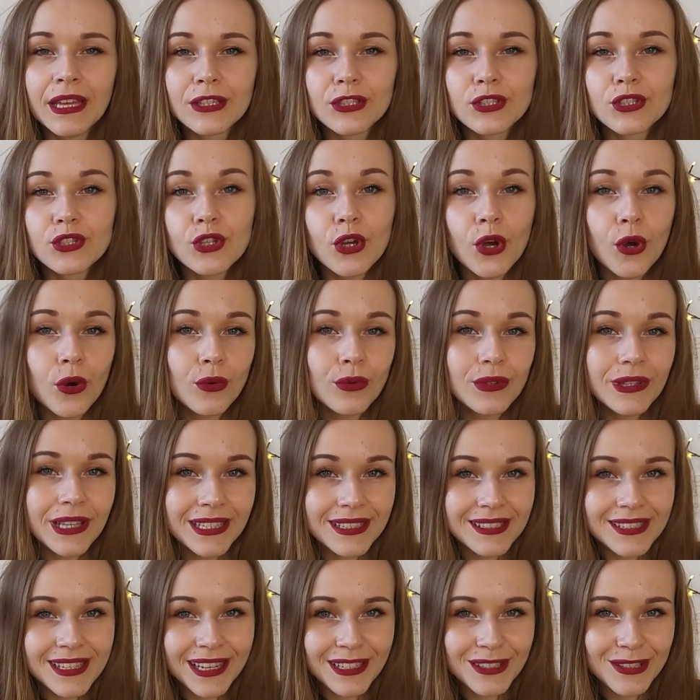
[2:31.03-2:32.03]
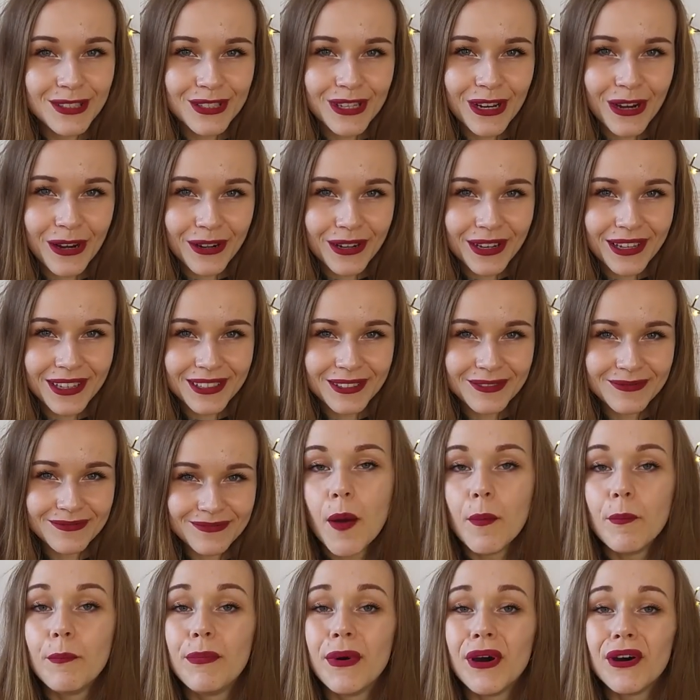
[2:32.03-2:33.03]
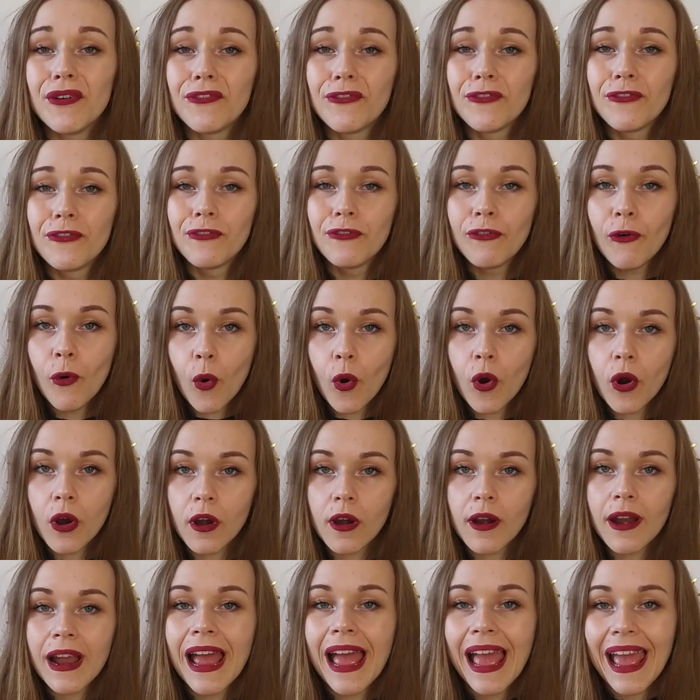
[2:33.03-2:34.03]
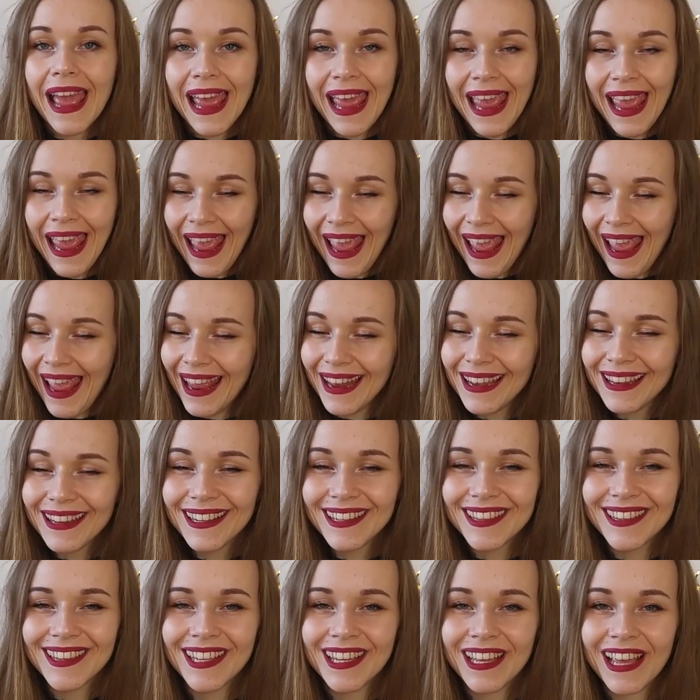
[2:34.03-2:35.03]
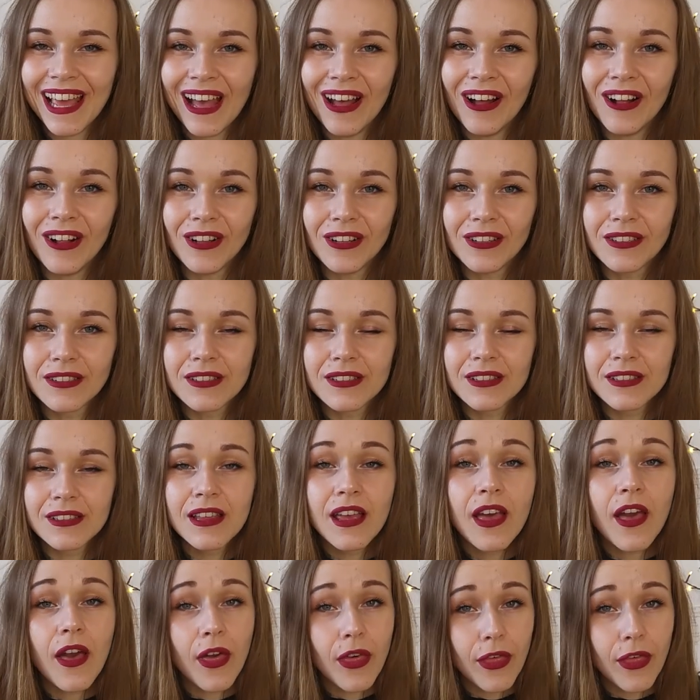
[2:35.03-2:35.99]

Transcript: So let's get started. Before anything else,